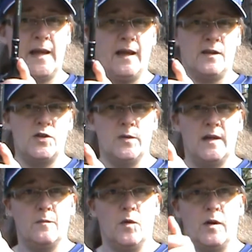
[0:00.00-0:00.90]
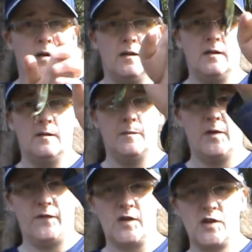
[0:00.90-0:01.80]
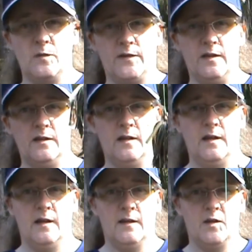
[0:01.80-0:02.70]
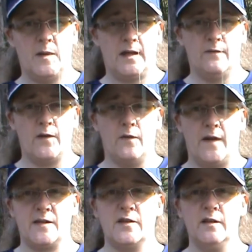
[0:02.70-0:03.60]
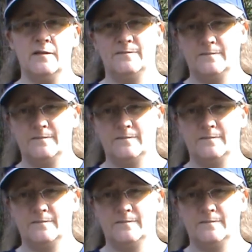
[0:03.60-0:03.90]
As you get more proficient with it, the bait can fall faster,